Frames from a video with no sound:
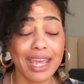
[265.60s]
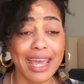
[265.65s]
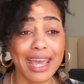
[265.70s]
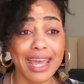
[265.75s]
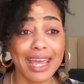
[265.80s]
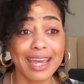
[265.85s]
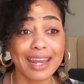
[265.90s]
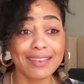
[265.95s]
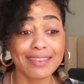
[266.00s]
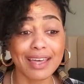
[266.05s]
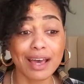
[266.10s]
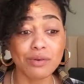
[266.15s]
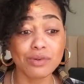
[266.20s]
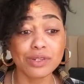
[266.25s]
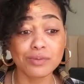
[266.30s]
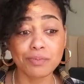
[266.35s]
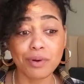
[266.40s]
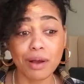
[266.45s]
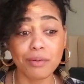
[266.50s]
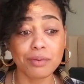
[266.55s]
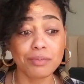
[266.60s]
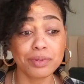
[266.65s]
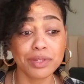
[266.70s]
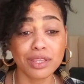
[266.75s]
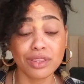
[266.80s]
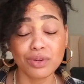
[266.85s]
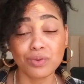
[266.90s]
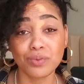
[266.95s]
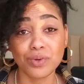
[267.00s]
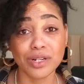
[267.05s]
and that was probably
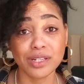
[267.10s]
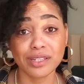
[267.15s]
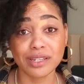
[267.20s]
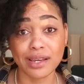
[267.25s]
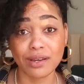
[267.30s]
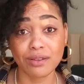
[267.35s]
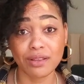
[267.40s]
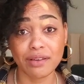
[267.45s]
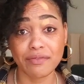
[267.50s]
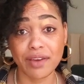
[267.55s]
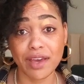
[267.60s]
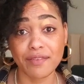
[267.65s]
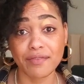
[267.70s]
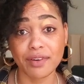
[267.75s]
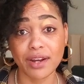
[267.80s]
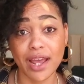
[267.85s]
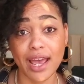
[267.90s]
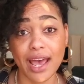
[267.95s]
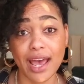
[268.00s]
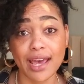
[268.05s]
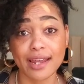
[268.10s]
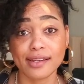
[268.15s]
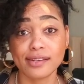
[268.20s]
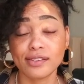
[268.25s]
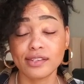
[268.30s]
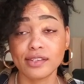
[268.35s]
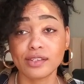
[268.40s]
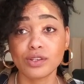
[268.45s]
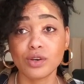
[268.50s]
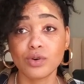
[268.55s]
the worst cycle I've ever had.
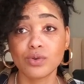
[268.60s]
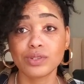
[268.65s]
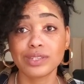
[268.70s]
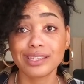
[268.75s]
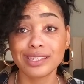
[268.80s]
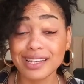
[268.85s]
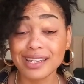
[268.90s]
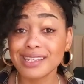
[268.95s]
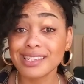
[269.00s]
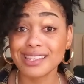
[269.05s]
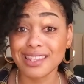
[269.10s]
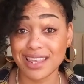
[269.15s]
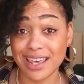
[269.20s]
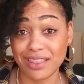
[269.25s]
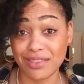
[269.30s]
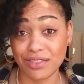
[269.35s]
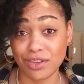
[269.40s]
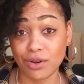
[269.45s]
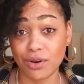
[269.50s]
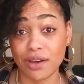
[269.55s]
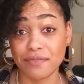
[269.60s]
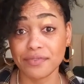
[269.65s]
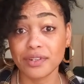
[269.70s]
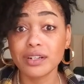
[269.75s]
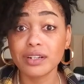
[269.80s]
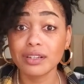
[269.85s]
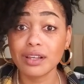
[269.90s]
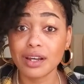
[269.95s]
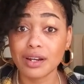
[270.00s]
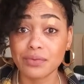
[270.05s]
So since then, though, I've done
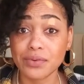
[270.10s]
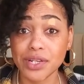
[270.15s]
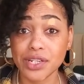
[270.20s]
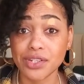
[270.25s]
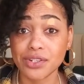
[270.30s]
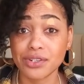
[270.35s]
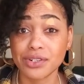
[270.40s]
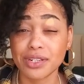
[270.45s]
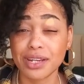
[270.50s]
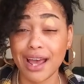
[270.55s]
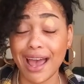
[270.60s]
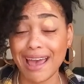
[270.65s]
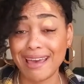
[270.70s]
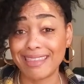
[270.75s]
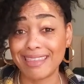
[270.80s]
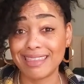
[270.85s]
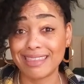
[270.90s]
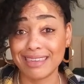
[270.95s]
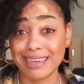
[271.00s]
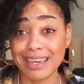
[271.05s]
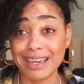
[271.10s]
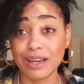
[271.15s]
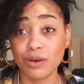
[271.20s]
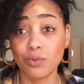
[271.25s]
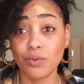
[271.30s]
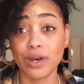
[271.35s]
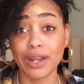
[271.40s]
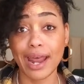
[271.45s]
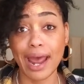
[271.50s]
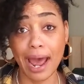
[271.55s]
a lot of research. I think
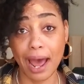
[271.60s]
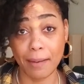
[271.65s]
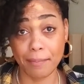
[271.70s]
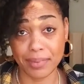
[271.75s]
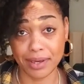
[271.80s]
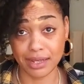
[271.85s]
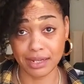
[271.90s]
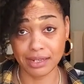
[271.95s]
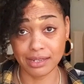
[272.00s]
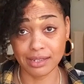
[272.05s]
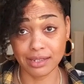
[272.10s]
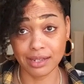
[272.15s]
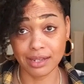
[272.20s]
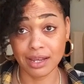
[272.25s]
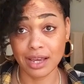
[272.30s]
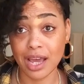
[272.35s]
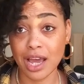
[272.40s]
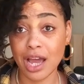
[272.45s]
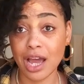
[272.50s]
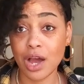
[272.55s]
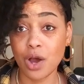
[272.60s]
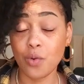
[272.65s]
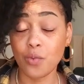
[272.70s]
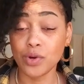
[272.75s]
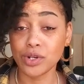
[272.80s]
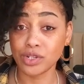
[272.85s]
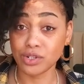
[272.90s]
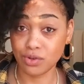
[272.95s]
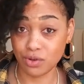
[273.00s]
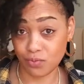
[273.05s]
what happened,
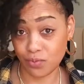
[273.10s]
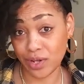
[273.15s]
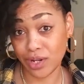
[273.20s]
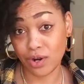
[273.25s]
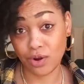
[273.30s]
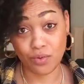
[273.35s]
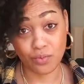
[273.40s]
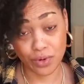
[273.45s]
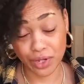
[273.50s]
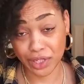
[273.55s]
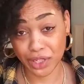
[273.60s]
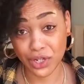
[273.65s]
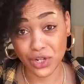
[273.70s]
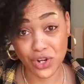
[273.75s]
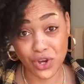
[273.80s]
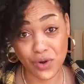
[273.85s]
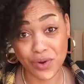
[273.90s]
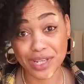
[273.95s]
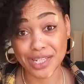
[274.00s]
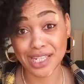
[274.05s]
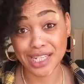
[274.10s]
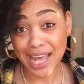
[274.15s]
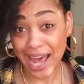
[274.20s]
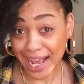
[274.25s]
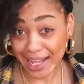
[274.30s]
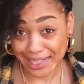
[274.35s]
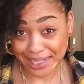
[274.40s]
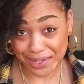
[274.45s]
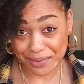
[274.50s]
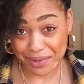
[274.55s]
which we don't really know
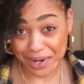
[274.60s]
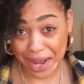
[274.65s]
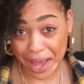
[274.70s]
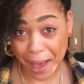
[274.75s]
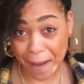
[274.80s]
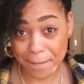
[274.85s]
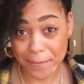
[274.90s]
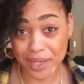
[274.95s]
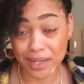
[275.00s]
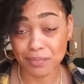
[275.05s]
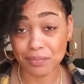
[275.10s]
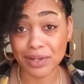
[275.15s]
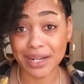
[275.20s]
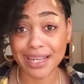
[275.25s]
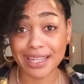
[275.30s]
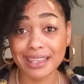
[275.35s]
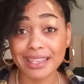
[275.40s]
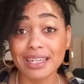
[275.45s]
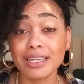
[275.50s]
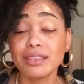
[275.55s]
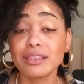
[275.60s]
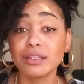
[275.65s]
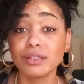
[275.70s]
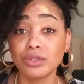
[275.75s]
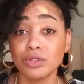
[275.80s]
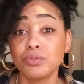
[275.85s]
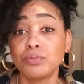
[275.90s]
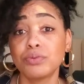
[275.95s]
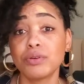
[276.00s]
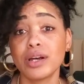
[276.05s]
exactly what happened, but I think the
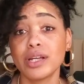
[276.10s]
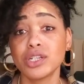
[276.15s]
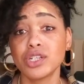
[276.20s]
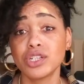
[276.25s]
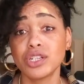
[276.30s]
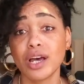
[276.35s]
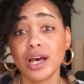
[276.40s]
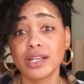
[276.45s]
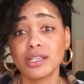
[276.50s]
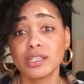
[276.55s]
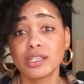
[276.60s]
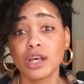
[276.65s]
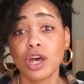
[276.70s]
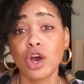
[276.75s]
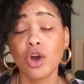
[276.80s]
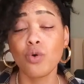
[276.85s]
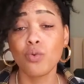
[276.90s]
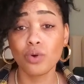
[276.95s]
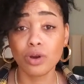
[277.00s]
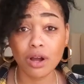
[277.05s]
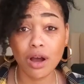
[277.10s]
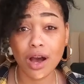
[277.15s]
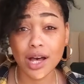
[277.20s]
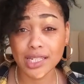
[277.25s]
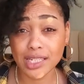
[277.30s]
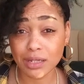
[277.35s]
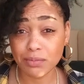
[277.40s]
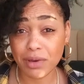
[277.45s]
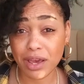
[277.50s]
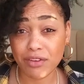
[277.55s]
Lupron shots were
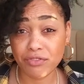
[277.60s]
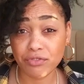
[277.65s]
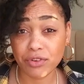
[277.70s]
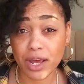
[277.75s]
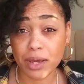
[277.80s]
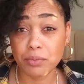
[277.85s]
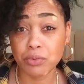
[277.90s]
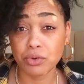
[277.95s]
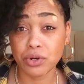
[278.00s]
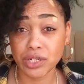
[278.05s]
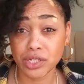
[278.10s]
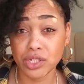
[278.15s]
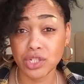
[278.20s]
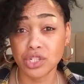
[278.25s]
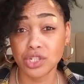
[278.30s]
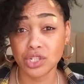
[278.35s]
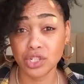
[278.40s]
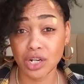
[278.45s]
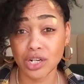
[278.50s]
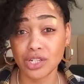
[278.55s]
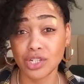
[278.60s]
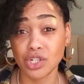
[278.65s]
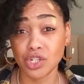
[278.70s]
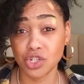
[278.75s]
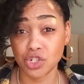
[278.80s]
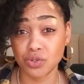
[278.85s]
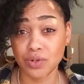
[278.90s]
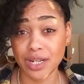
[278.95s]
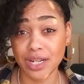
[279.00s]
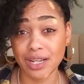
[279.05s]
causing my fibroid to start to
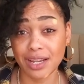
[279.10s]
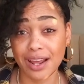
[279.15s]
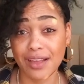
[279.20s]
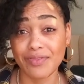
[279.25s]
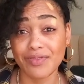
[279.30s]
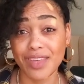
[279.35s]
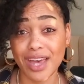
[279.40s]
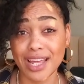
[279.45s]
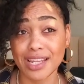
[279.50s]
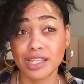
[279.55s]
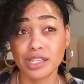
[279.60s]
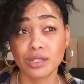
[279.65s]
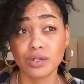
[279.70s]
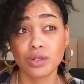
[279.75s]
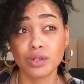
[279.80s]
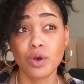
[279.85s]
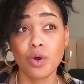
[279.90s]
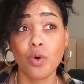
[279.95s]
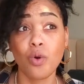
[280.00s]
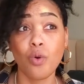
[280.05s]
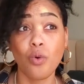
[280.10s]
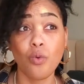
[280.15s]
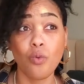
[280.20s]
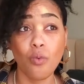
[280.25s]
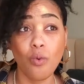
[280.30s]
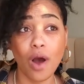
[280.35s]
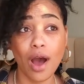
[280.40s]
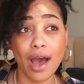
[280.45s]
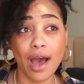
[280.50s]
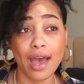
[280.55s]
shrink, and that's
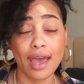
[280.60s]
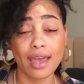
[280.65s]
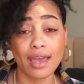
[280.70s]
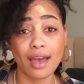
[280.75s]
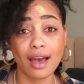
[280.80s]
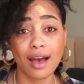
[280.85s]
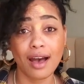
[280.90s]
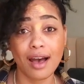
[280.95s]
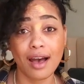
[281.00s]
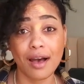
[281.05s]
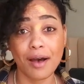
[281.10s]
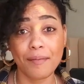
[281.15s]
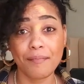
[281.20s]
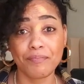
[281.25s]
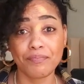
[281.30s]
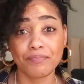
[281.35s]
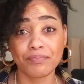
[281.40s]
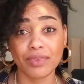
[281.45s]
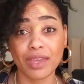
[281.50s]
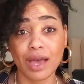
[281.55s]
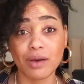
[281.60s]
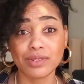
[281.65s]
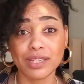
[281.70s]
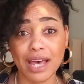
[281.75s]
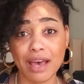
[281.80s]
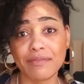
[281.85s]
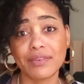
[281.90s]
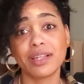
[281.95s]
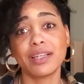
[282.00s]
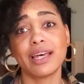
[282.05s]
why um, I was
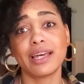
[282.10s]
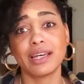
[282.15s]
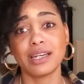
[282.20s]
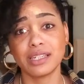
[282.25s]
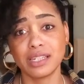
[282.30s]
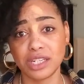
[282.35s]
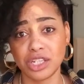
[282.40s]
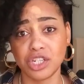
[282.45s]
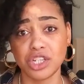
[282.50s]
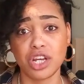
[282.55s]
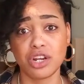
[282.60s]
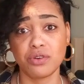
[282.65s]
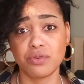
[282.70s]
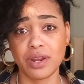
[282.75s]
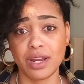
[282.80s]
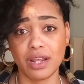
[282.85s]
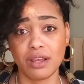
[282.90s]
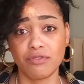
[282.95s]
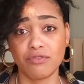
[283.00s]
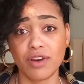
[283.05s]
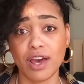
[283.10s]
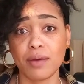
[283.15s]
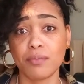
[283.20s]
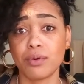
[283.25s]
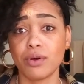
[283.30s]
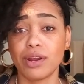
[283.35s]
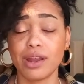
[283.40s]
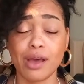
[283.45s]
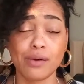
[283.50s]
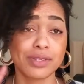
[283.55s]
having like a degenerating
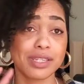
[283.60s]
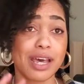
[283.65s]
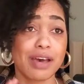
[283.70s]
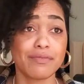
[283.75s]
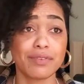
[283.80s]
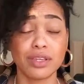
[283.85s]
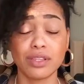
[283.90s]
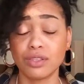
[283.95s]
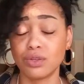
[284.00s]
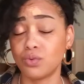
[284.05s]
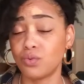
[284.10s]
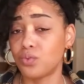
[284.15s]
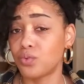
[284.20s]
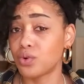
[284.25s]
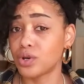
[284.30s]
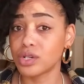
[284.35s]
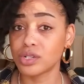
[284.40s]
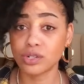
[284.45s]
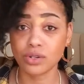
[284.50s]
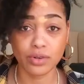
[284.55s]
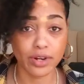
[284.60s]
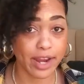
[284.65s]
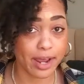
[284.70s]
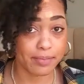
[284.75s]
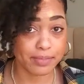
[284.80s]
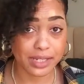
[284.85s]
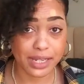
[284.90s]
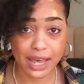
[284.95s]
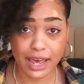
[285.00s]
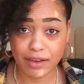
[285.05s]
fibroid. I was having the worst
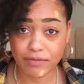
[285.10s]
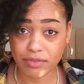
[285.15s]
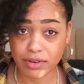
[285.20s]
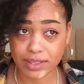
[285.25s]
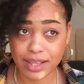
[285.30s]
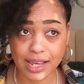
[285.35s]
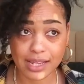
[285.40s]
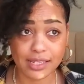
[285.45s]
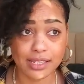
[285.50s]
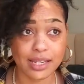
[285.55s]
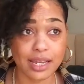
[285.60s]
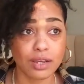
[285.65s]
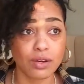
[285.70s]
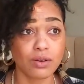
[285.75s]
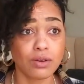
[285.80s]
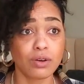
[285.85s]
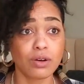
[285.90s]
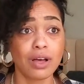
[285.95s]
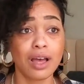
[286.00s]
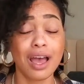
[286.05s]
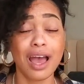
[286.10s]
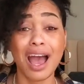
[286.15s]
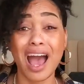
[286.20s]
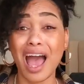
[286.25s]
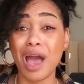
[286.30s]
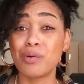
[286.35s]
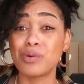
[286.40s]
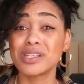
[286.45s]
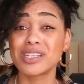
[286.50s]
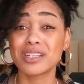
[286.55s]
cramps ever that cycle.
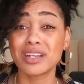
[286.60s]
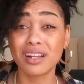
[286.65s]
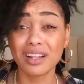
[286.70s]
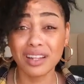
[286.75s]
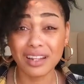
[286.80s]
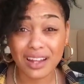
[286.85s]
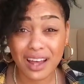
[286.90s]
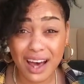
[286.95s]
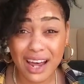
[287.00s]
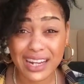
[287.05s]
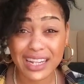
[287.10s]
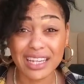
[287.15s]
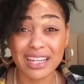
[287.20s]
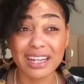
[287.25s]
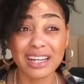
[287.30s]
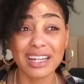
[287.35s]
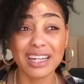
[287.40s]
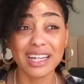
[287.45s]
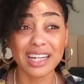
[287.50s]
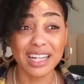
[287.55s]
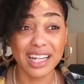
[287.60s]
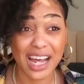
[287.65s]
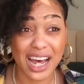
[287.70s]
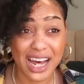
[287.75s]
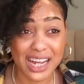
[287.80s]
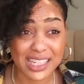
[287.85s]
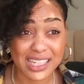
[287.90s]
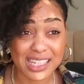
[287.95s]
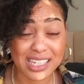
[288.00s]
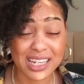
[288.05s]
I was clotting a
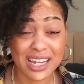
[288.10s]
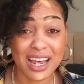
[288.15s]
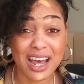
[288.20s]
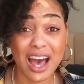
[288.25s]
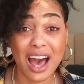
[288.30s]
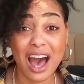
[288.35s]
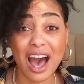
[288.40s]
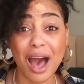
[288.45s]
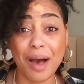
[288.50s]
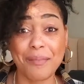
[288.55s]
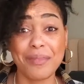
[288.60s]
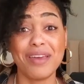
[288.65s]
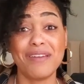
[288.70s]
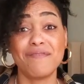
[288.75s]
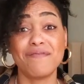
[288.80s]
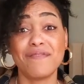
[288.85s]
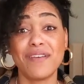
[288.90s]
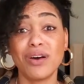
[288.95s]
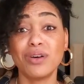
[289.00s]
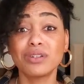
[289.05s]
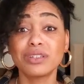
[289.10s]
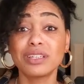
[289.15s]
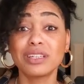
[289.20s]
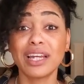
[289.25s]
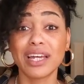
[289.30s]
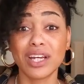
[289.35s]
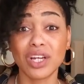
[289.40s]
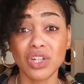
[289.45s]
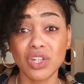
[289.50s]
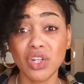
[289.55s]
lot. Um, it felt
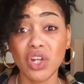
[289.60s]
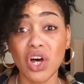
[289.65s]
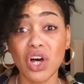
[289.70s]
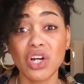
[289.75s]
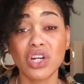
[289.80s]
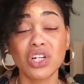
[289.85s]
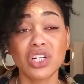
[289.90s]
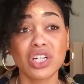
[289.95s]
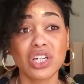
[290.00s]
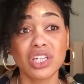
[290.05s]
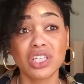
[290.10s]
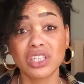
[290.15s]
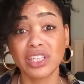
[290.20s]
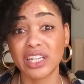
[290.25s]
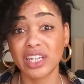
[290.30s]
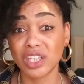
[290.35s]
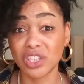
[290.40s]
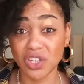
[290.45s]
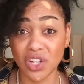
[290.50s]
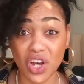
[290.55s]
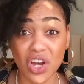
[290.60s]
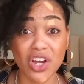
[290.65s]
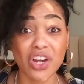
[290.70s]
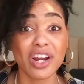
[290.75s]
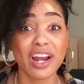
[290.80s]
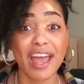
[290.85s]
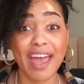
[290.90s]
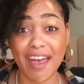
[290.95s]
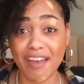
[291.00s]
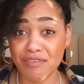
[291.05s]
like a longer, like a longer,
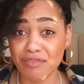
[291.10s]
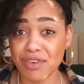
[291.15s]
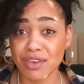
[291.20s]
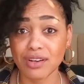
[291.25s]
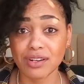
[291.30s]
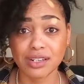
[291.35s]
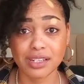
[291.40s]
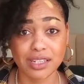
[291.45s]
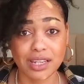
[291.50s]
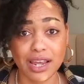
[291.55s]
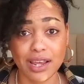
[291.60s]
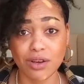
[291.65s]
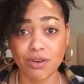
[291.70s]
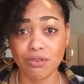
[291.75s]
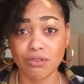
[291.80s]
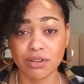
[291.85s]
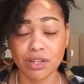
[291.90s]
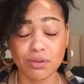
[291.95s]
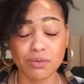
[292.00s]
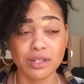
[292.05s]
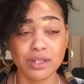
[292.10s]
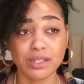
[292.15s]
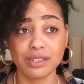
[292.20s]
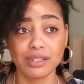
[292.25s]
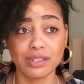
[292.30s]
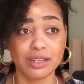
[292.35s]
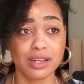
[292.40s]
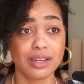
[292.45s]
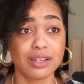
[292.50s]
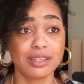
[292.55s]
heavier cycle. It
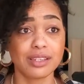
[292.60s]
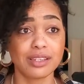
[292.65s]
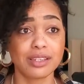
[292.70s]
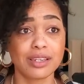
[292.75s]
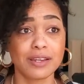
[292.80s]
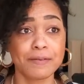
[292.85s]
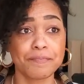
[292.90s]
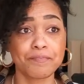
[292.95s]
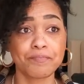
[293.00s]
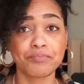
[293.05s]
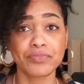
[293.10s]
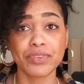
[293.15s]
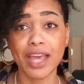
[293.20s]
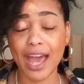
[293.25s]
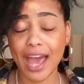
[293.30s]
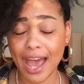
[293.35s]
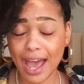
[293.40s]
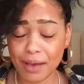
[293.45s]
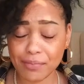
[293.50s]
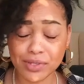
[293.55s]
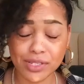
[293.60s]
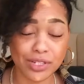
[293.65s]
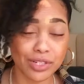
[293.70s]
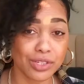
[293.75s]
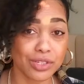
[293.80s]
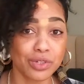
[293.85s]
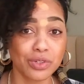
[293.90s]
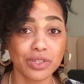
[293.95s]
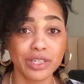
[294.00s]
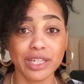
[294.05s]
was just
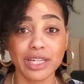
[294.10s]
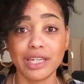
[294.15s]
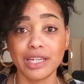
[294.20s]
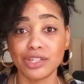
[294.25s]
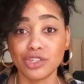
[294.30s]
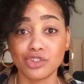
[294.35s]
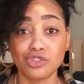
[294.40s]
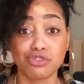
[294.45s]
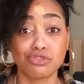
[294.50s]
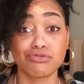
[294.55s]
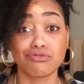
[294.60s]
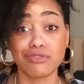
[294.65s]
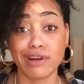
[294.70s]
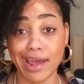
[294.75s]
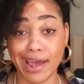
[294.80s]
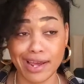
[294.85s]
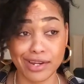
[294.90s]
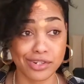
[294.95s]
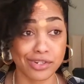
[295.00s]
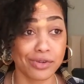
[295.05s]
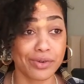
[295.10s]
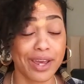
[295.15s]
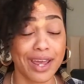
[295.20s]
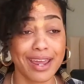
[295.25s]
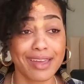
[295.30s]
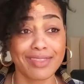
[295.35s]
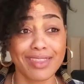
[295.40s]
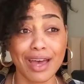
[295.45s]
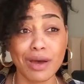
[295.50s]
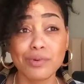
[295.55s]
absolutely trash. Okay,
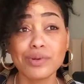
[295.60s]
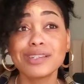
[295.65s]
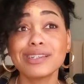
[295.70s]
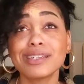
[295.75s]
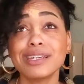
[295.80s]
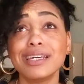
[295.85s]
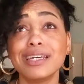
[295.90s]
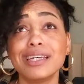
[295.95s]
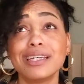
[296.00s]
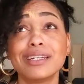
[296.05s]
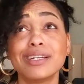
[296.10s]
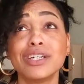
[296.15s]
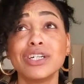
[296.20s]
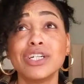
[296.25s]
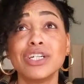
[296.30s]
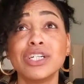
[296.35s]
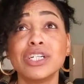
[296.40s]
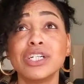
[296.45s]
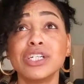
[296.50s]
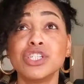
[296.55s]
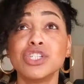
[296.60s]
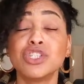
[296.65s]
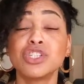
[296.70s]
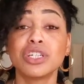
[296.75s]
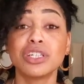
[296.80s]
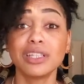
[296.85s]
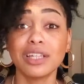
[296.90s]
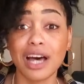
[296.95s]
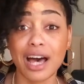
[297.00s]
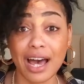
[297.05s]
and that was in
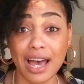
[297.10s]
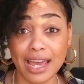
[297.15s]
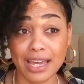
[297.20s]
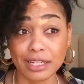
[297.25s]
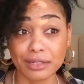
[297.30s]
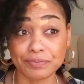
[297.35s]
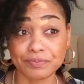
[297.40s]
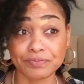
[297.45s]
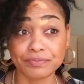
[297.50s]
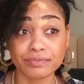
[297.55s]
July.